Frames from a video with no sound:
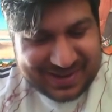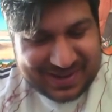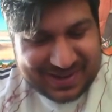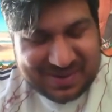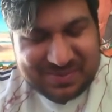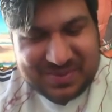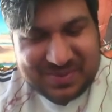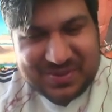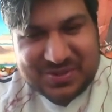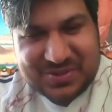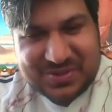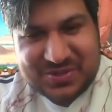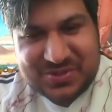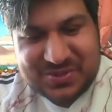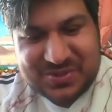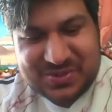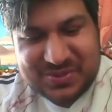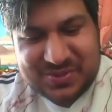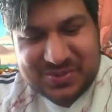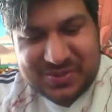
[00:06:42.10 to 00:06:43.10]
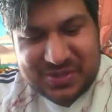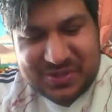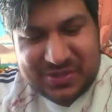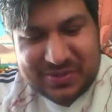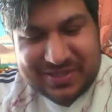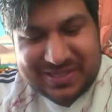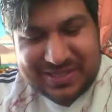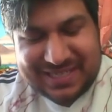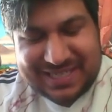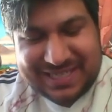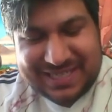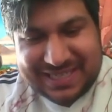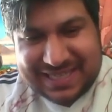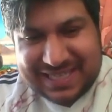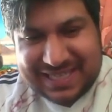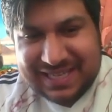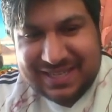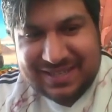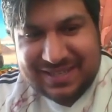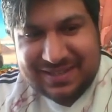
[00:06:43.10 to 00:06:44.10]
I'm not sure you need
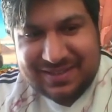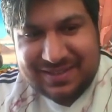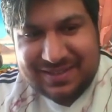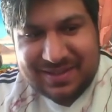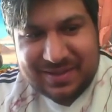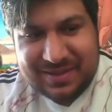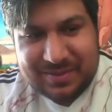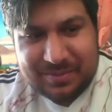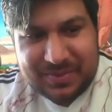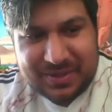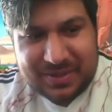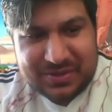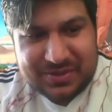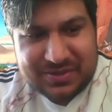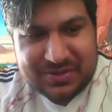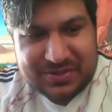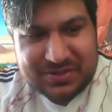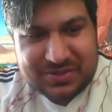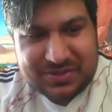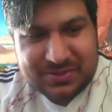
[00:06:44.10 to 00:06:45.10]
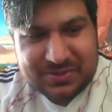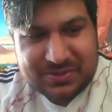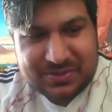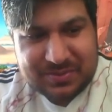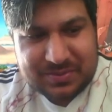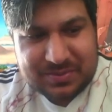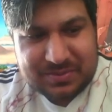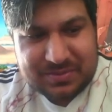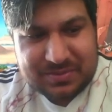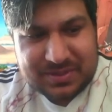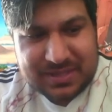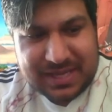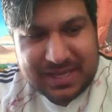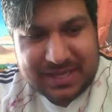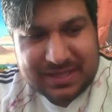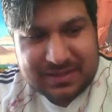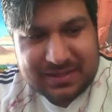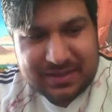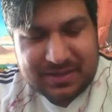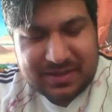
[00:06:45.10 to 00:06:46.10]
that because your
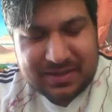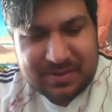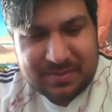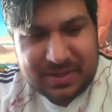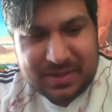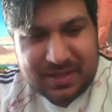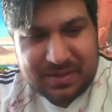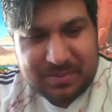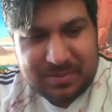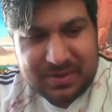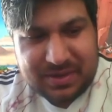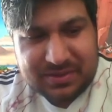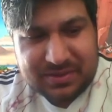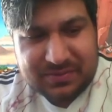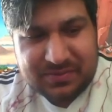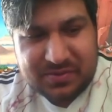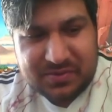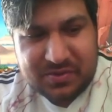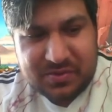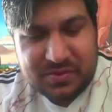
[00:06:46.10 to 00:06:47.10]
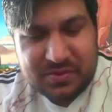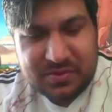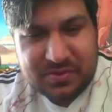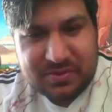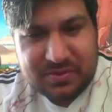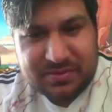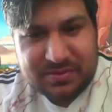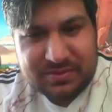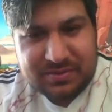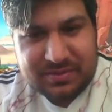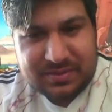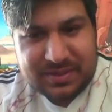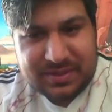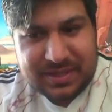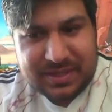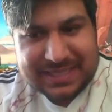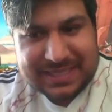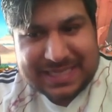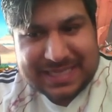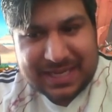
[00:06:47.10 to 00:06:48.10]
stats are going to be +4
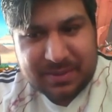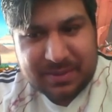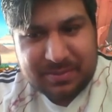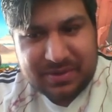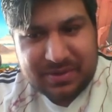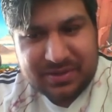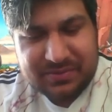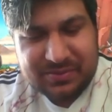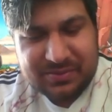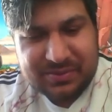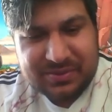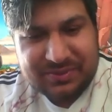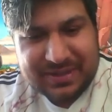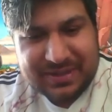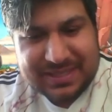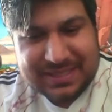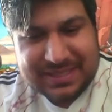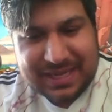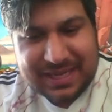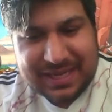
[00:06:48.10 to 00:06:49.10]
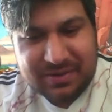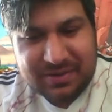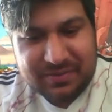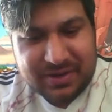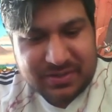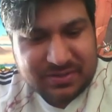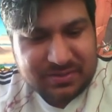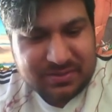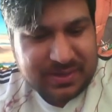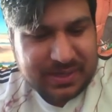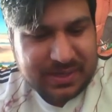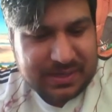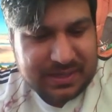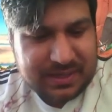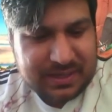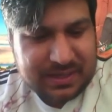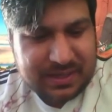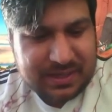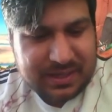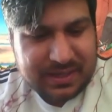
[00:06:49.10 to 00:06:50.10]
attack, +4 defense, and gradual
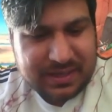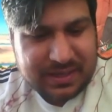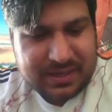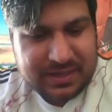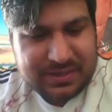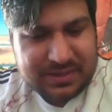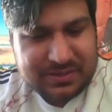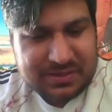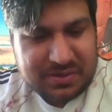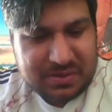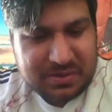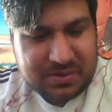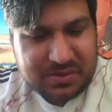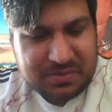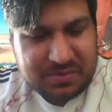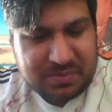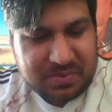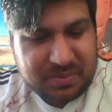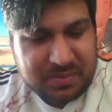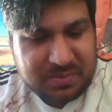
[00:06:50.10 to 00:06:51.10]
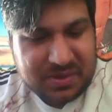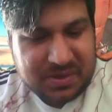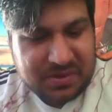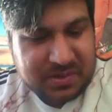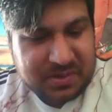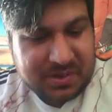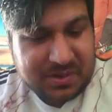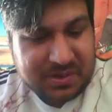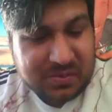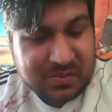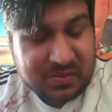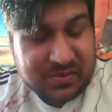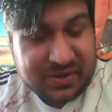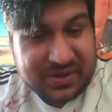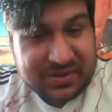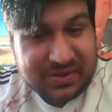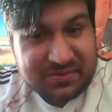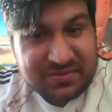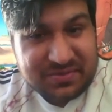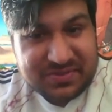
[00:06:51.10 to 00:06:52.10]
healing. So you probably only want
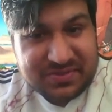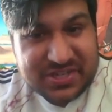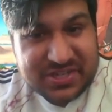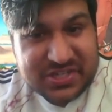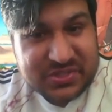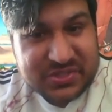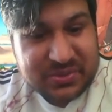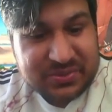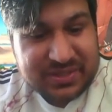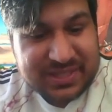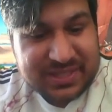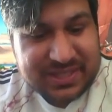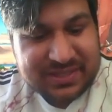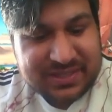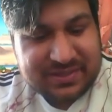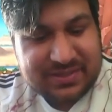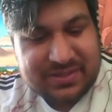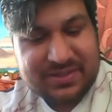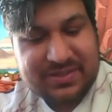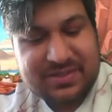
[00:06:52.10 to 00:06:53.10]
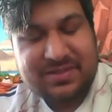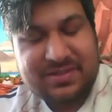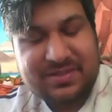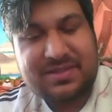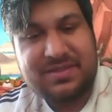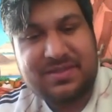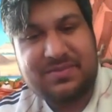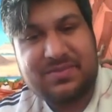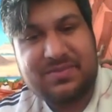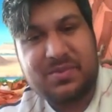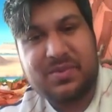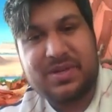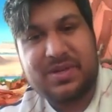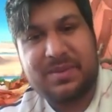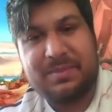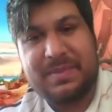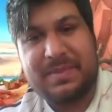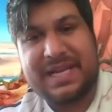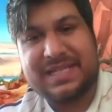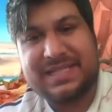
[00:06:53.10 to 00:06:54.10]
1 refresh on that, just if you want to
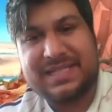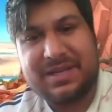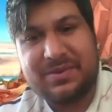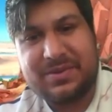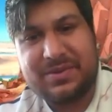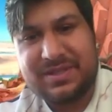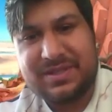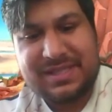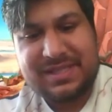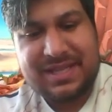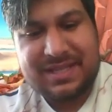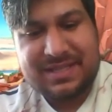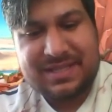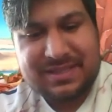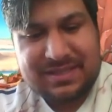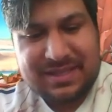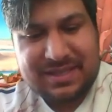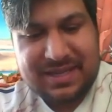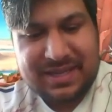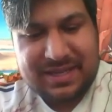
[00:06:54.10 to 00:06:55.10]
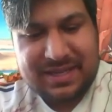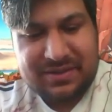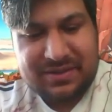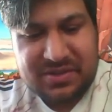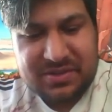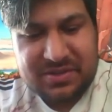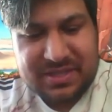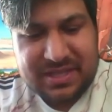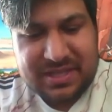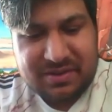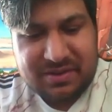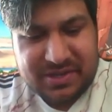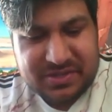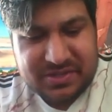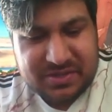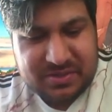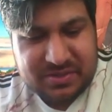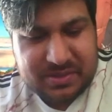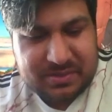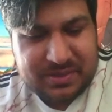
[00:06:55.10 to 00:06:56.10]
max out your stats and use that
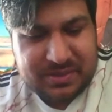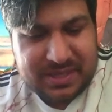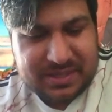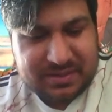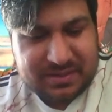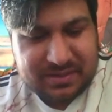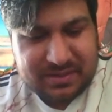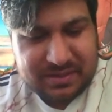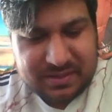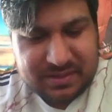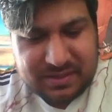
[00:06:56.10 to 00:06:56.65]
gradual heal later.